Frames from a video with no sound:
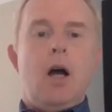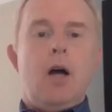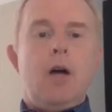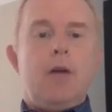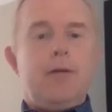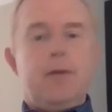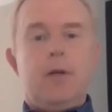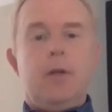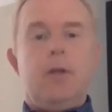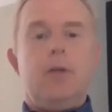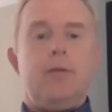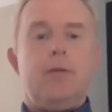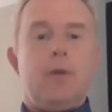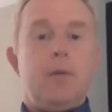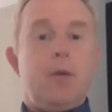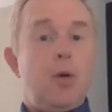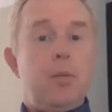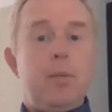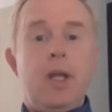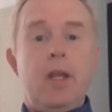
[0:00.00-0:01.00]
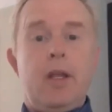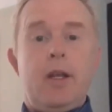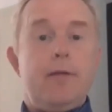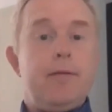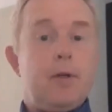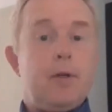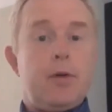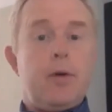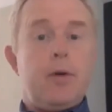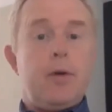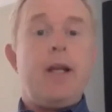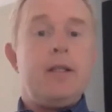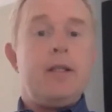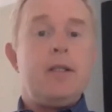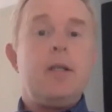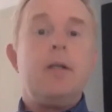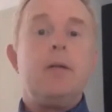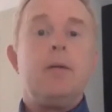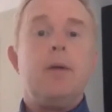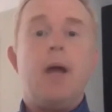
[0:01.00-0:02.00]
for mobility, for
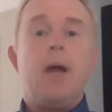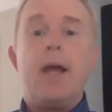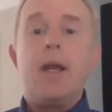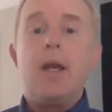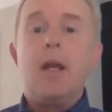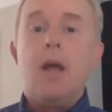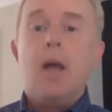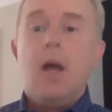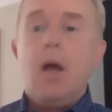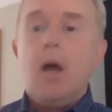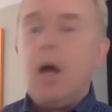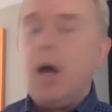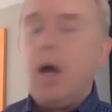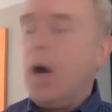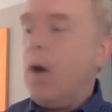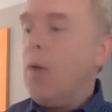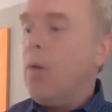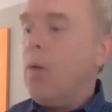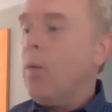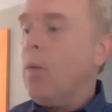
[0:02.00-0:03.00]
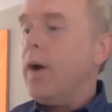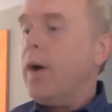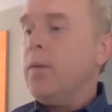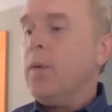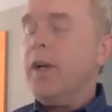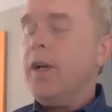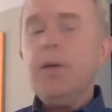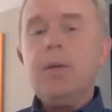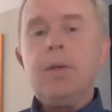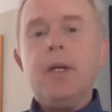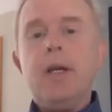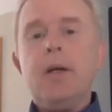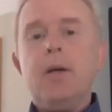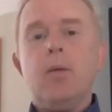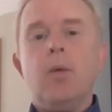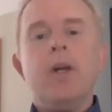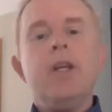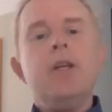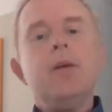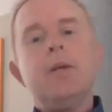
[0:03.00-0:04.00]
transit, right? What do you think?
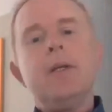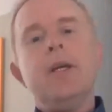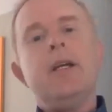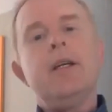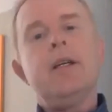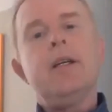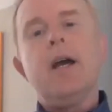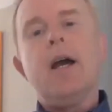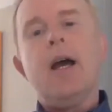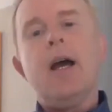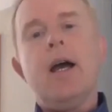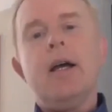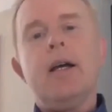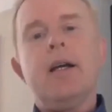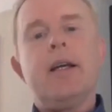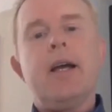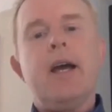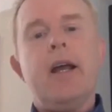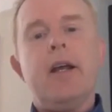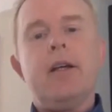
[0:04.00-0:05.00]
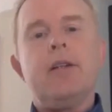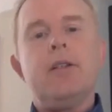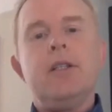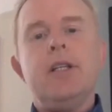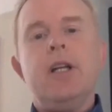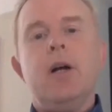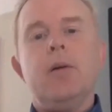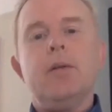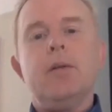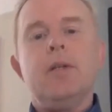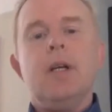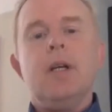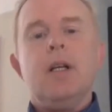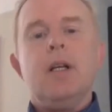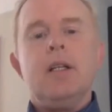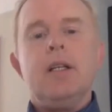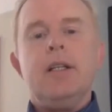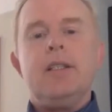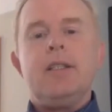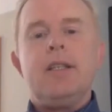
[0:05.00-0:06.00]
What do you think? Kind of,
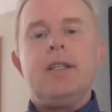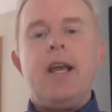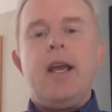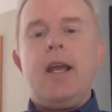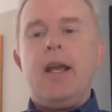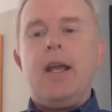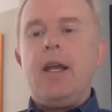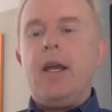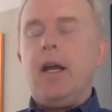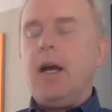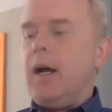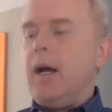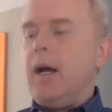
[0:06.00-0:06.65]
let's say,